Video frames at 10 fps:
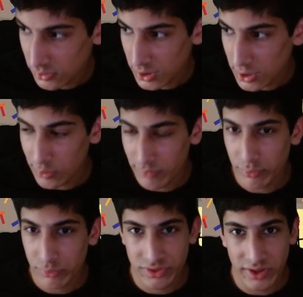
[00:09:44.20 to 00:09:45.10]

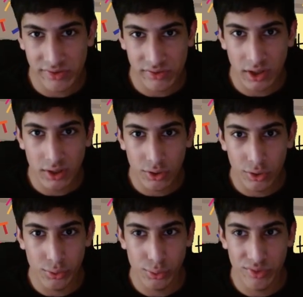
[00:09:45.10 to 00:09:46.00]
However, this
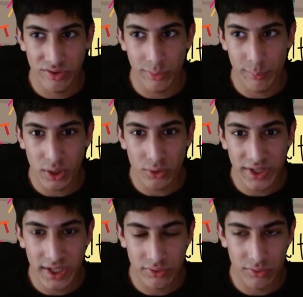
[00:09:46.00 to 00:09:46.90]
concludes the
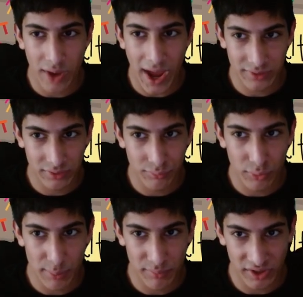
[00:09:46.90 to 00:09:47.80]
Building Interactive
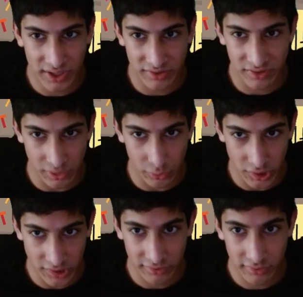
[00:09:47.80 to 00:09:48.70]
Website
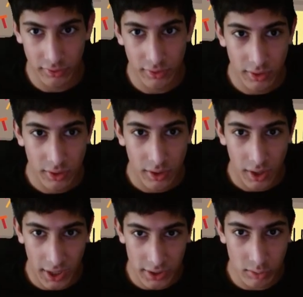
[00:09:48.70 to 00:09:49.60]
series.
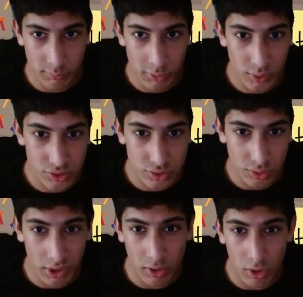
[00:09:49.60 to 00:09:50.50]
I hope you
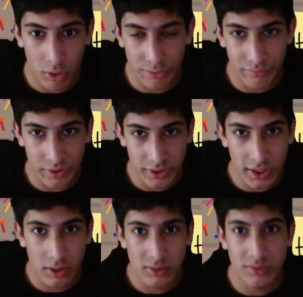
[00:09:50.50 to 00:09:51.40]
enjoyed all the
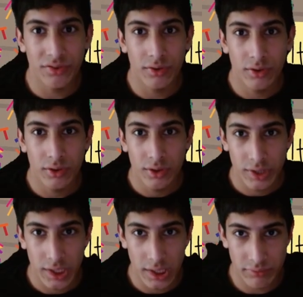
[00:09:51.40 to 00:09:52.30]
videos.
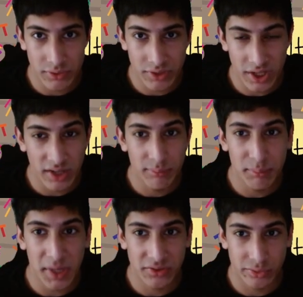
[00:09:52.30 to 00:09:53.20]
If you did,
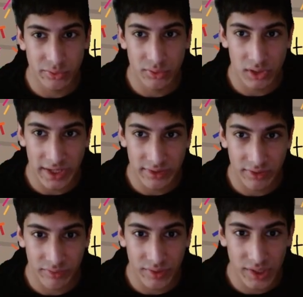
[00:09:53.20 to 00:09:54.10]
make sure to like
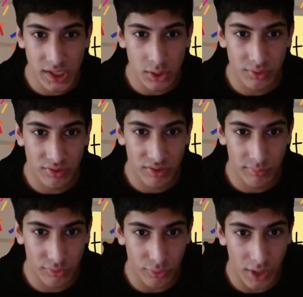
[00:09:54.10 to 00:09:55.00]
this video and
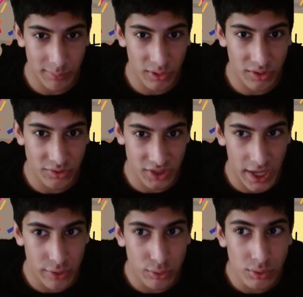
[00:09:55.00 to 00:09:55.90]
subscribe to the
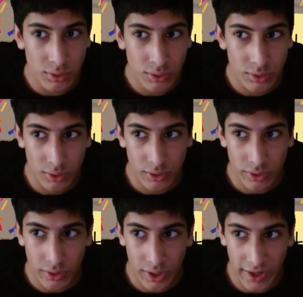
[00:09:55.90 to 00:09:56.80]
channel.
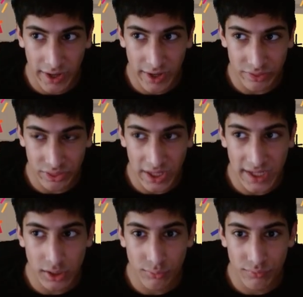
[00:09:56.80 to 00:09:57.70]
And
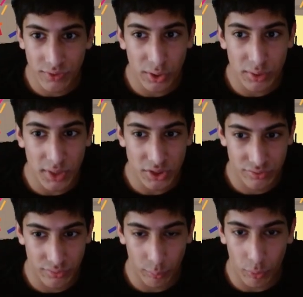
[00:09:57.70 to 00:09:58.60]
thank you very much
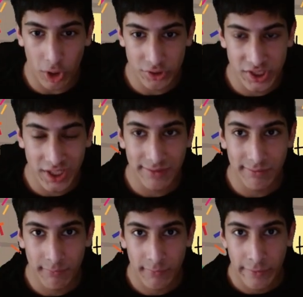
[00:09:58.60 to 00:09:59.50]
for watching.
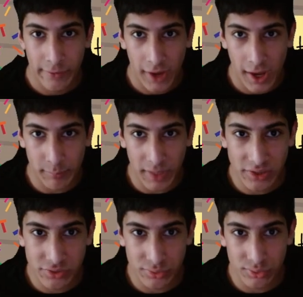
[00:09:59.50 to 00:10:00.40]
And
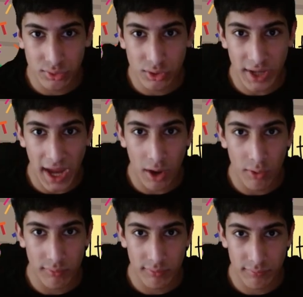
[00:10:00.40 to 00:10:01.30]
sure to look
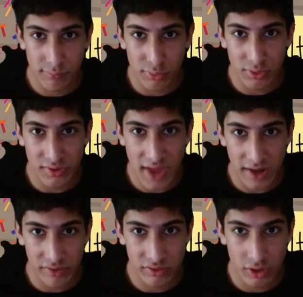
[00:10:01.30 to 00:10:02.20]
out for the
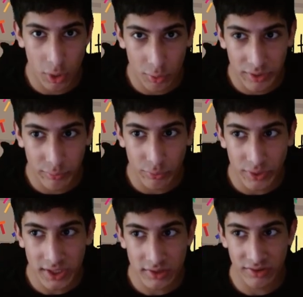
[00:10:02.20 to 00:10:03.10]
next coding
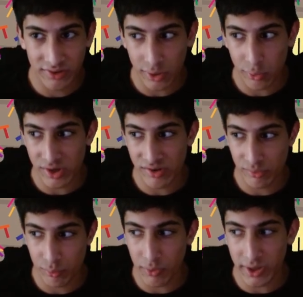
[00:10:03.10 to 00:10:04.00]
related series
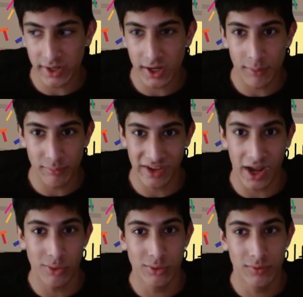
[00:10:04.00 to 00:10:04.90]
when it comes
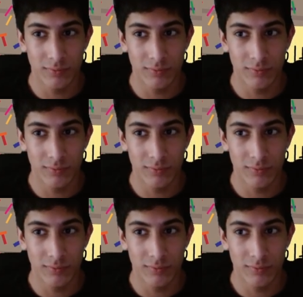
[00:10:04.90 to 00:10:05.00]
out.